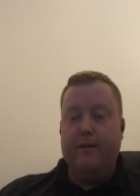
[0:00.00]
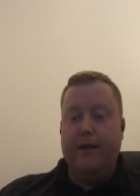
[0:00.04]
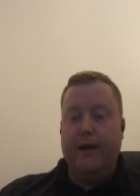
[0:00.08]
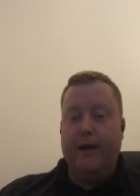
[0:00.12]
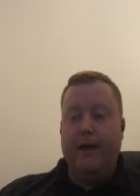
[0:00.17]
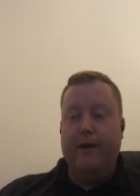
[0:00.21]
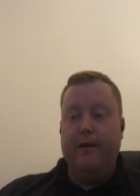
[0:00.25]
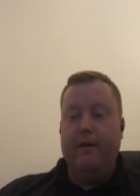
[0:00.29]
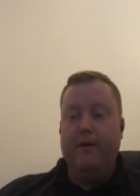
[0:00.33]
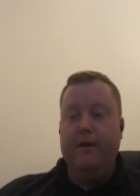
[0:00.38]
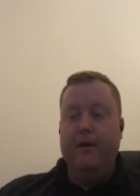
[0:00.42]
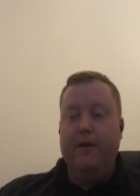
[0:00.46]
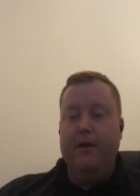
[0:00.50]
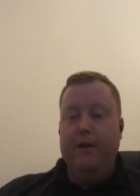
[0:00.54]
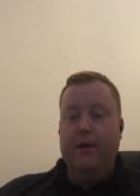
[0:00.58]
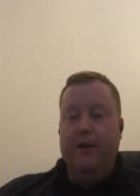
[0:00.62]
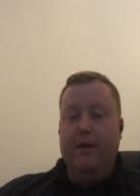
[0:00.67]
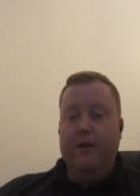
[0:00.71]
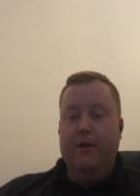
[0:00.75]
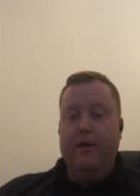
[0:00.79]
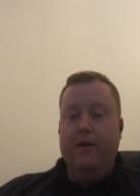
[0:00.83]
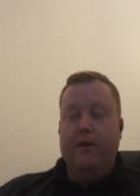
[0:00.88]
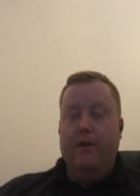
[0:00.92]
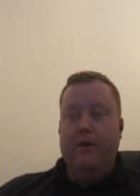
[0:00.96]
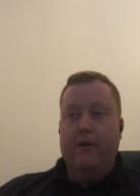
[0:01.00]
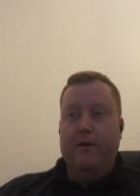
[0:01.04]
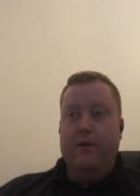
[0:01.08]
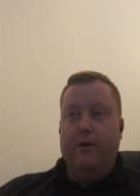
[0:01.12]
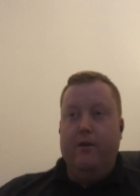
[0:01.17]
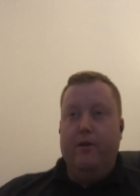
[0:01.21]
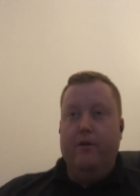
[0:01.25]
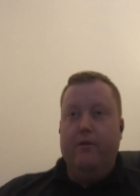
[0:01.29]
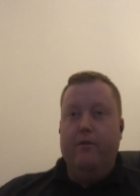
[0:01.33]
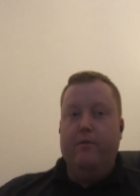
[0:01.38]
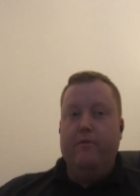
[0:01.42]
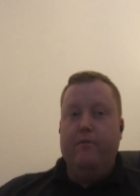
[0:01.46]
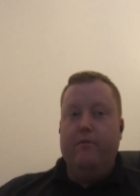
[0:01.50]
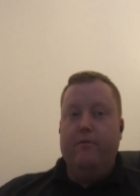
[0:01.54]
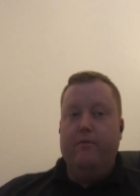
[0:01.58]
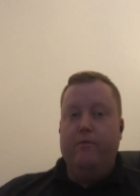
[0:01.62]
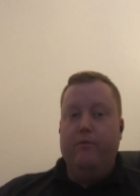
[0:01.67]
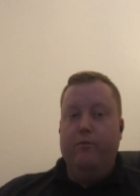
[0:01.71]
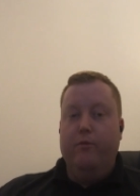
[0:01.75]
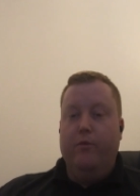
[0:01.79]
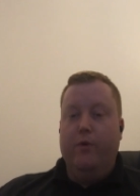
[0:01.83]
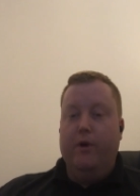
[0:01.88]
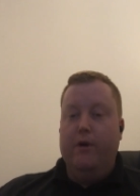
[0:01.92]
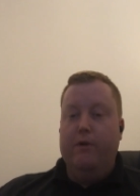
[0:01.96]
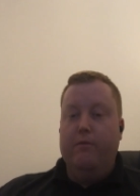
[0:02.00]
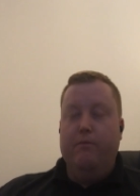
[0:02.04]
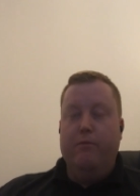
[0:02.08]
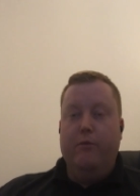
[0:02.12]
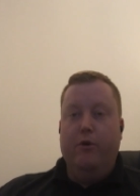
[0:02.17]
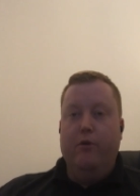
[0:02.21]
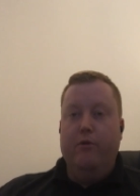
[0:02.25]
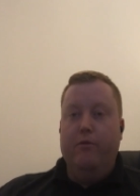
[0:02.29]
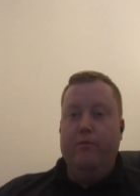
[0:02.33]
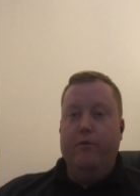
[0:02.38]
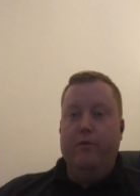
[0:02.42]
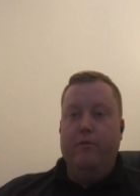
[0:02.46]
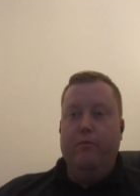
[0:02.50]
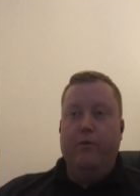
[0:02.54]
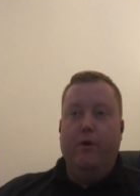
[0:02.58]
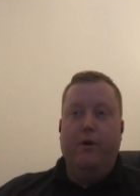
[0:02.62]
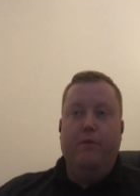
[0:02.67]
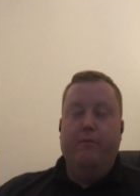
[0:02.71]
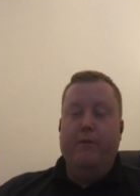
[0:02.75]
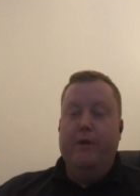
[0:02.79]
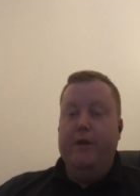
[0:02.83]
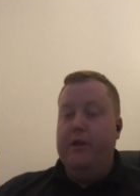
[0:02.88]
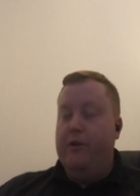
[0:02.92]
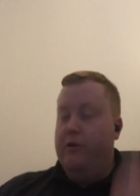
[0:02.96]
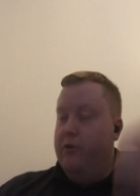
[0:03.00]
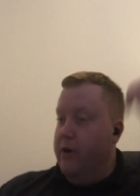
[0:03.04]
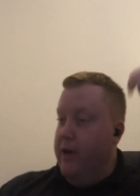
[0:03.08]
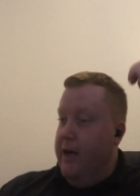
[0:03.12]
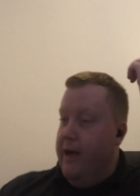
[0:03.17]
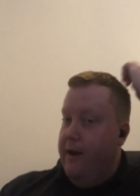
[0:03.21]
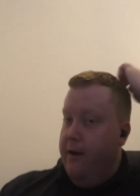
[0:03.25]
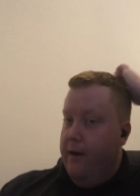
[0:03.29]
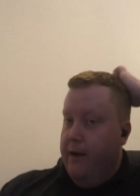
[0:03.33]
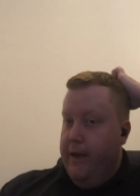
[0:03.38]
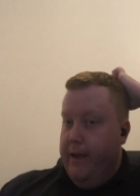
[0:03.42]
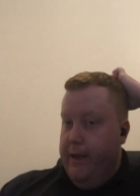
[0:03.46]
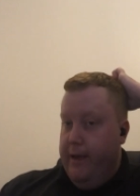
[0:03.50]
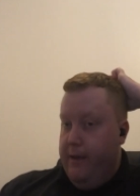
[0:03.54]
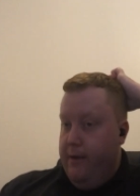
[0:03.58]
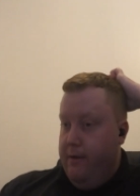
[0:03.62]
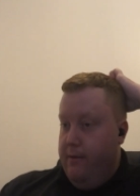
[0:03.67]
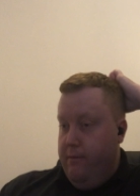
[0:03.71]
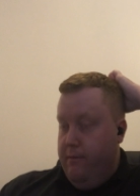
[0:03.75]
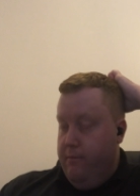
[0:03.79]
That you know, one minute your ally,